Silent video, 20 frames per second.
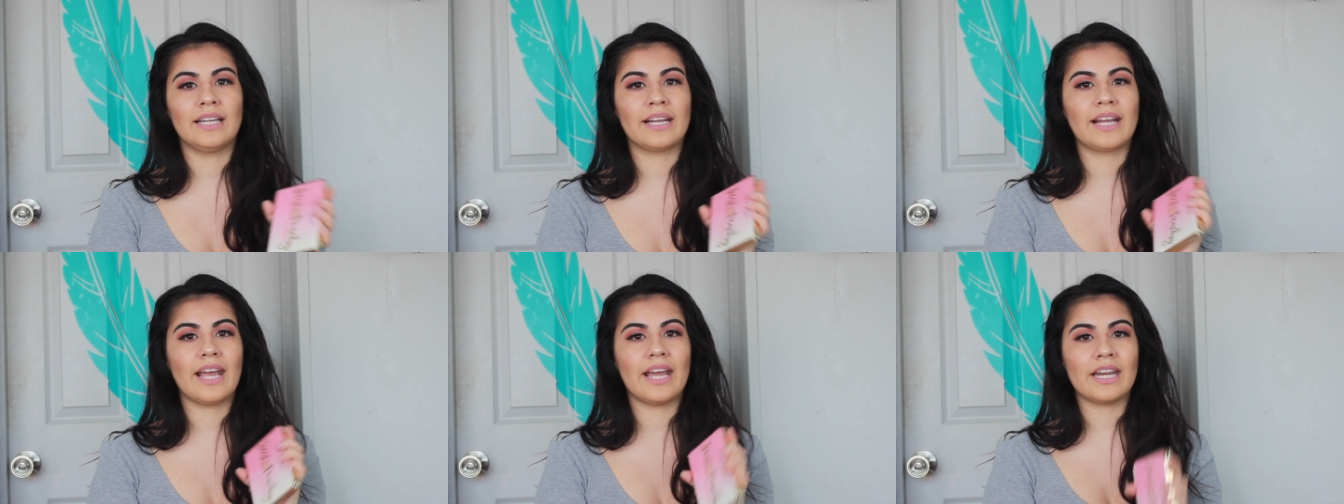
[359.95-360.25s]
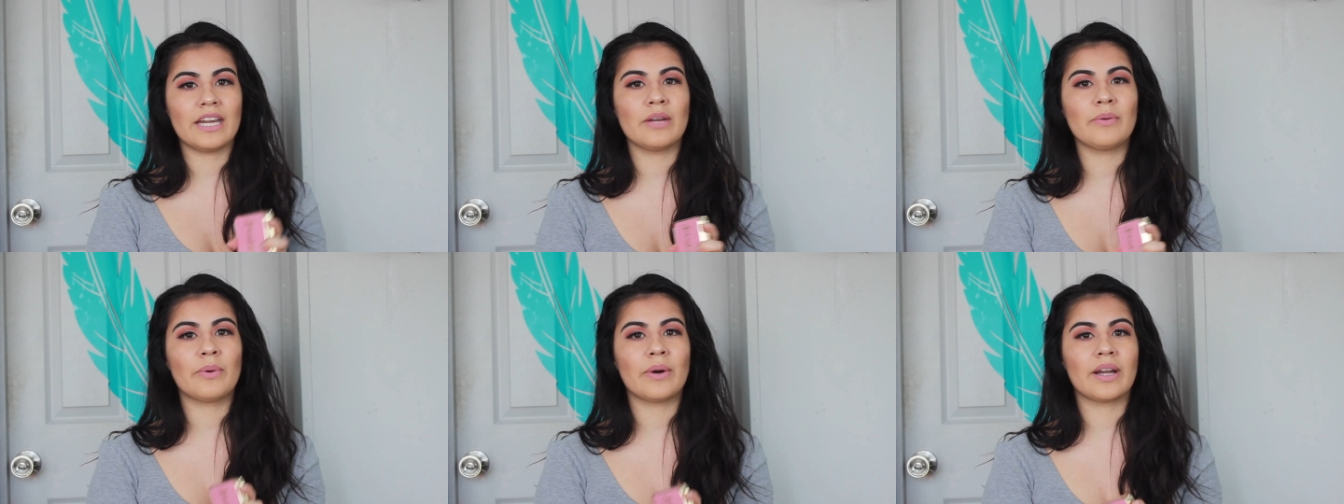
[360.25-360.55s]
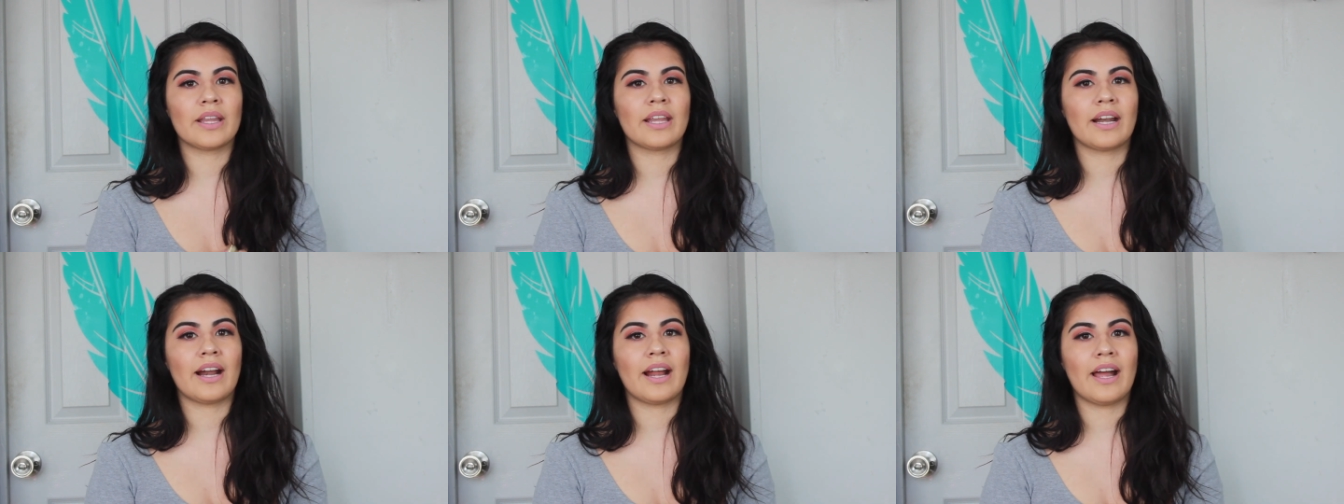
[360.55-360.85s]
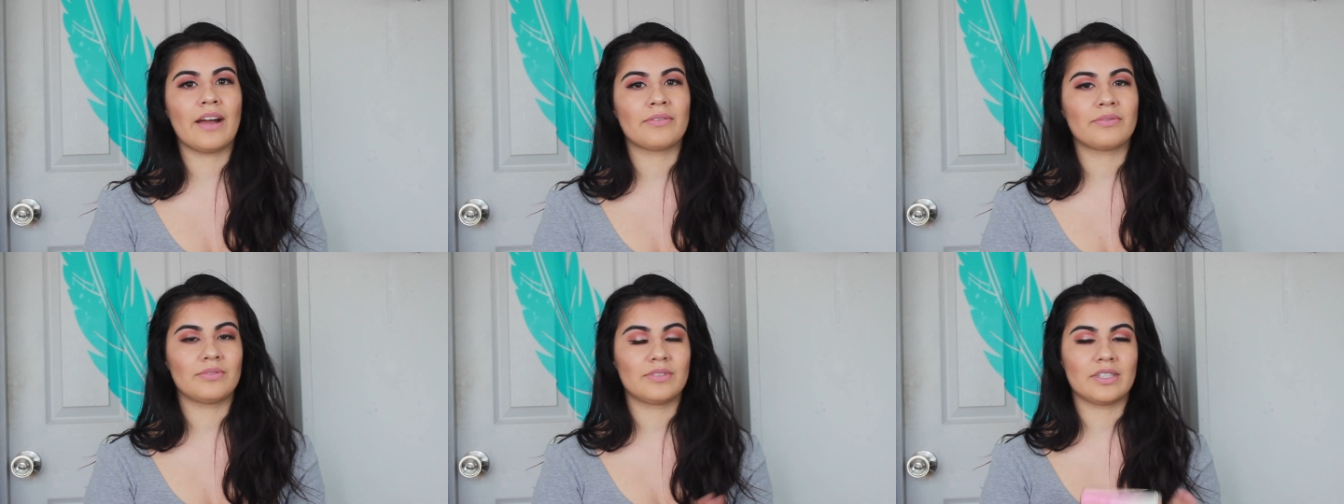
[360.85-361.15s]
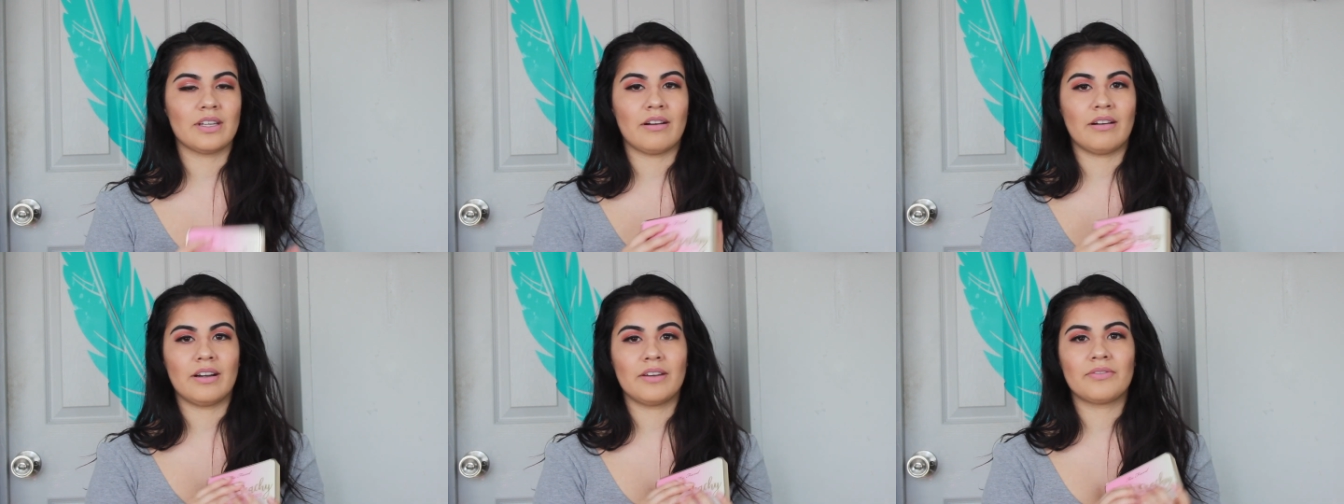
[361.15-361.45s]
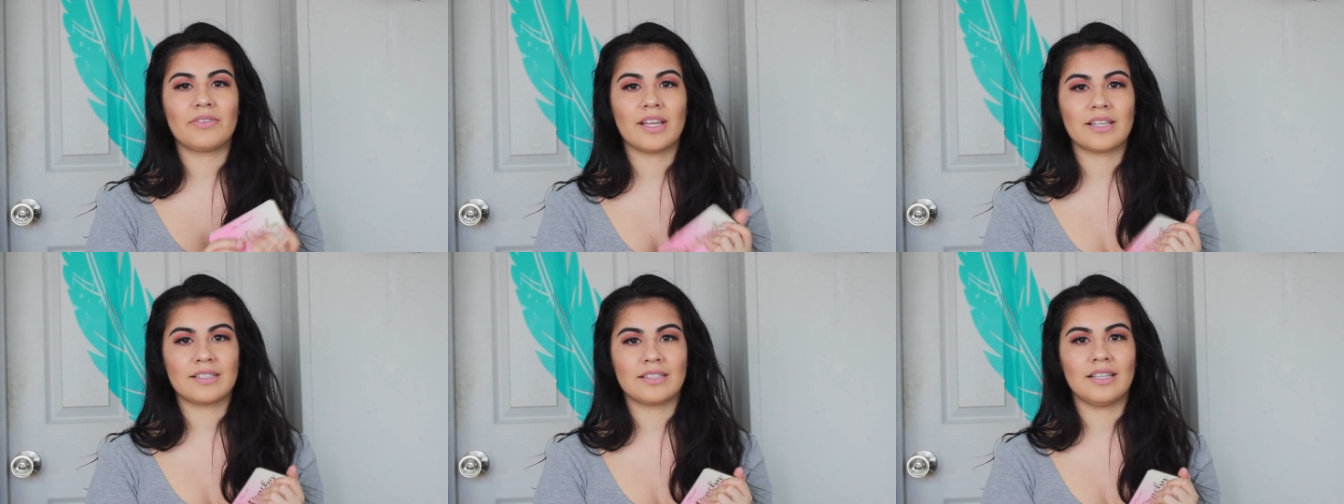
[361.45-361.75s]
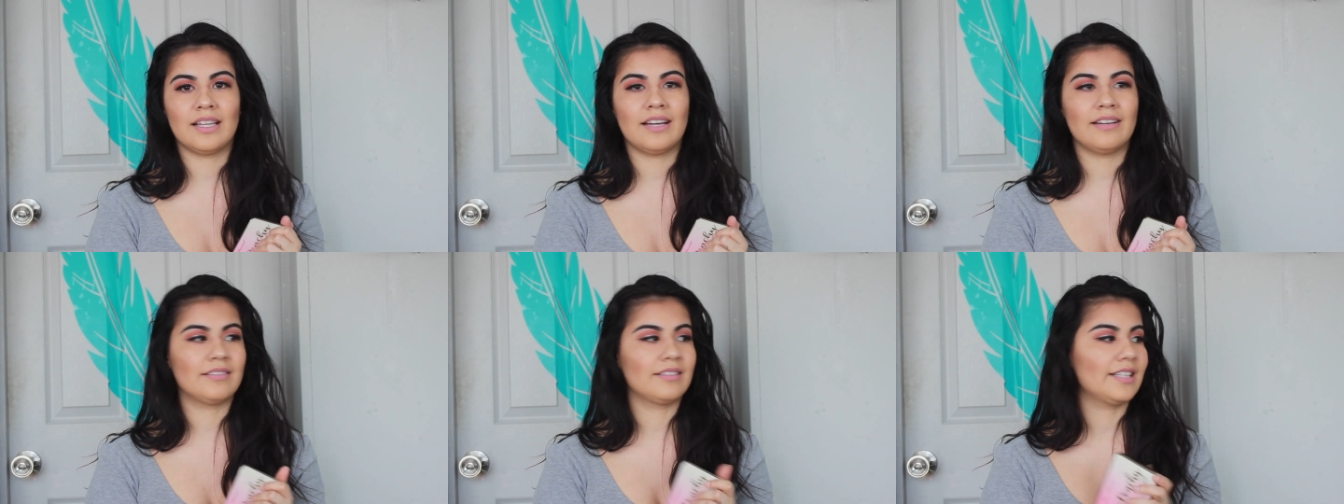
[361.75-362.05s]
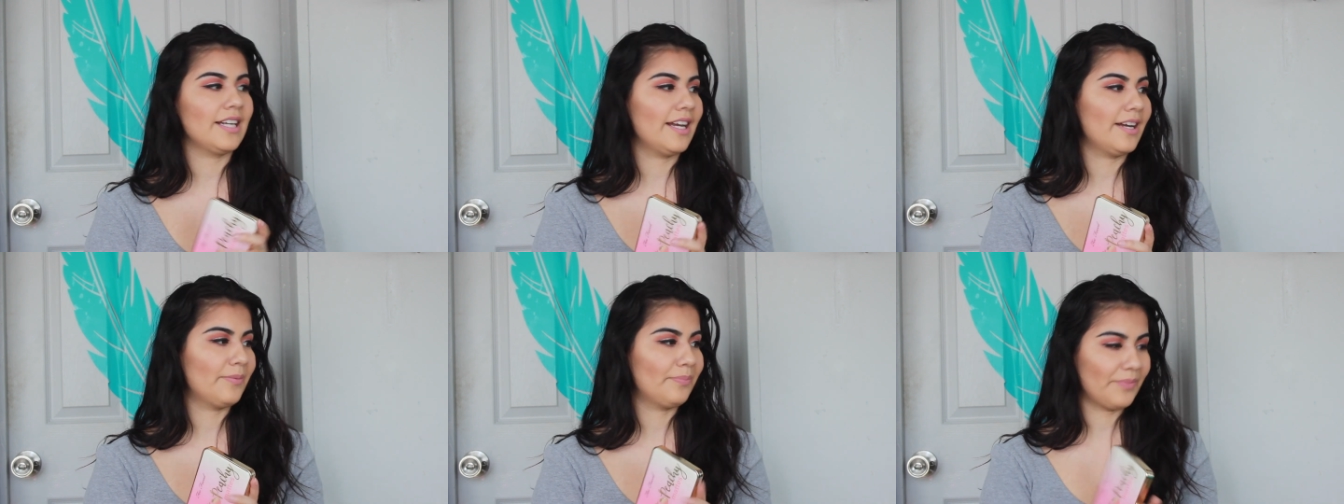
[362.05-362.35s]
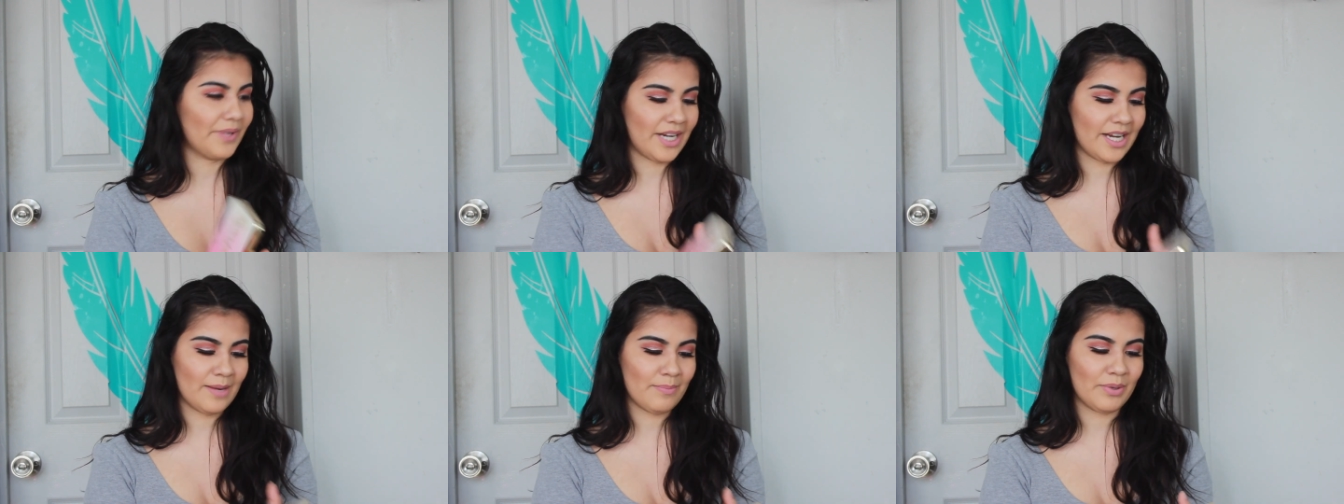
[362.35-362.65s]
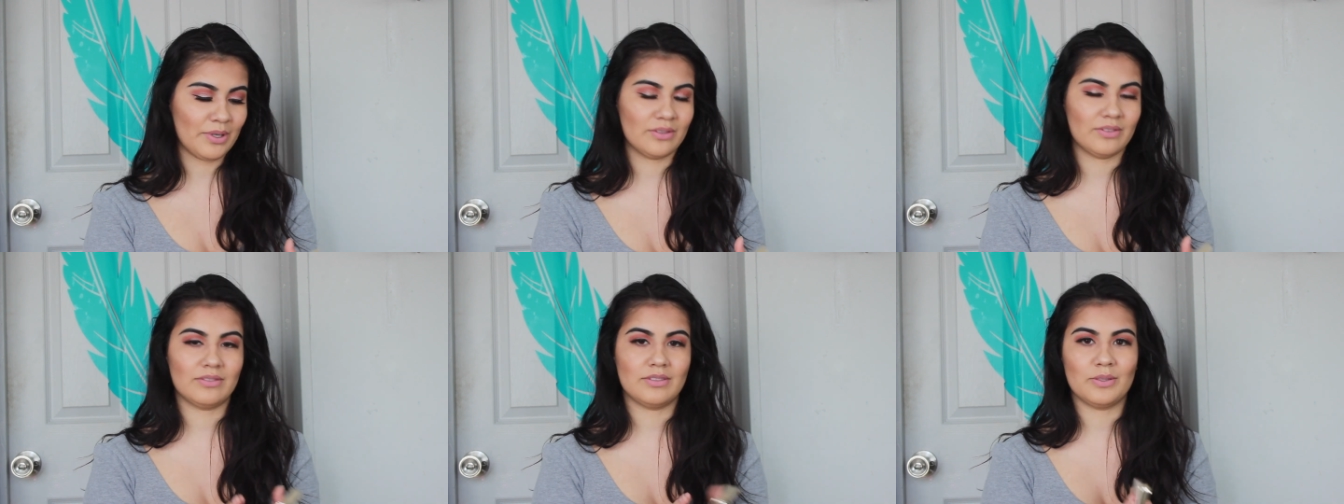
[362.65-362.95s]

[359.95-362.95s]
Like anywhere that I have, sorry if that's loud, yeah, I keep on